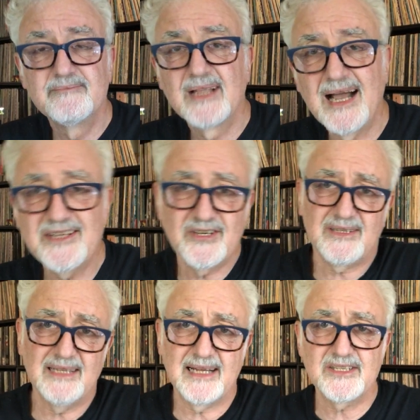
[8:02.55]
I took a
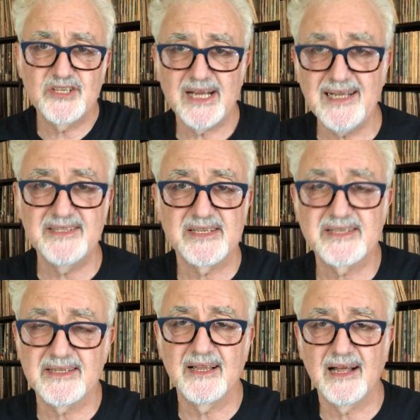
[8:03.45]
lot of chances
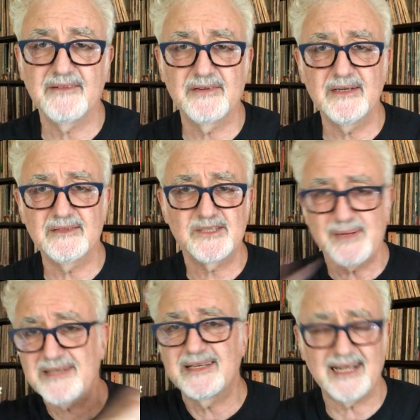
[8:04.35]
in life,
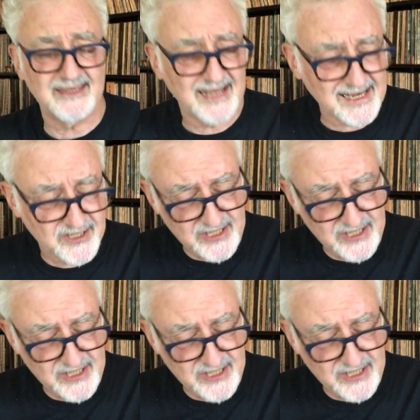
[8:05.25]
especially that last